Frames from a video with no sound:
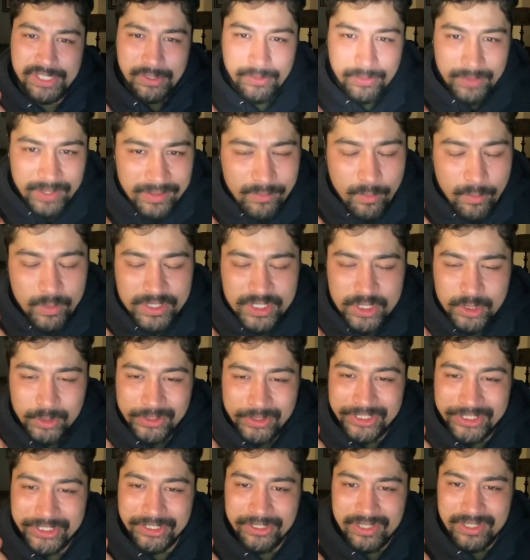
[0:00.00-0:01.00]
out, even with
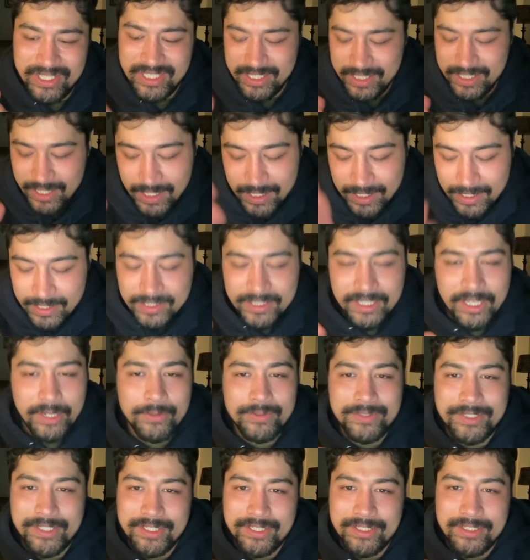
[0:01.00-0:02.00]
2 shields. There
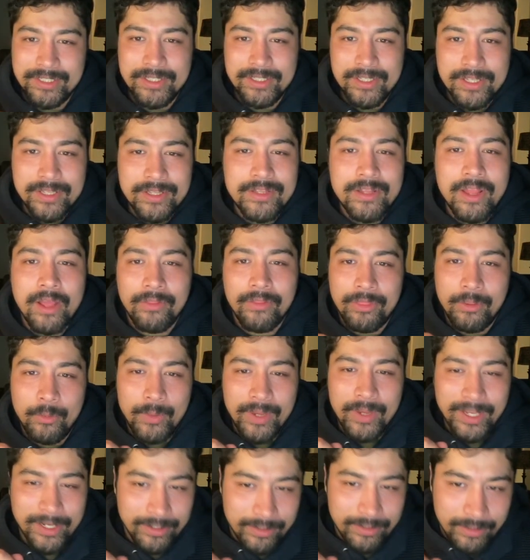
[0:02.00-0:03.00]
was just nothing
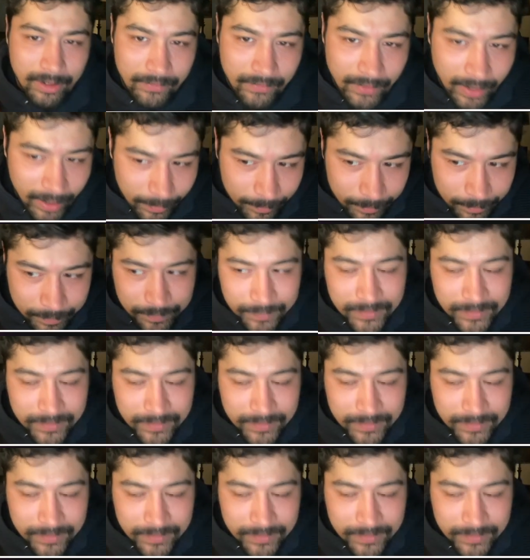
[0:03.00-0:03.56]
we could have done there.